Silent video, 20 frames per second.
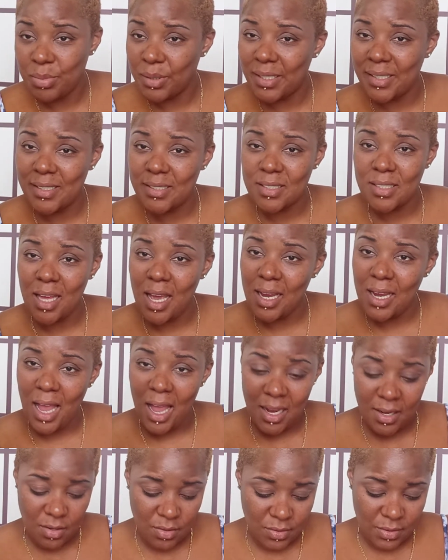But it's like
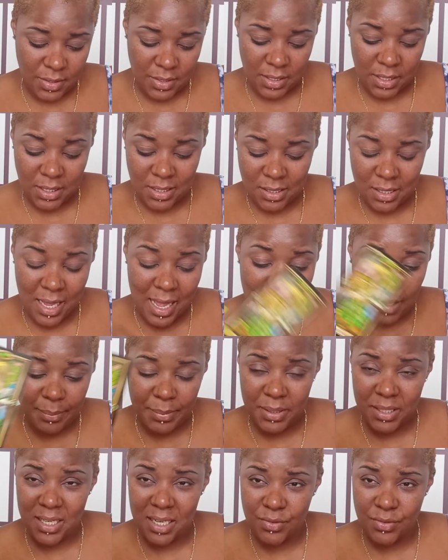I don't see it happening.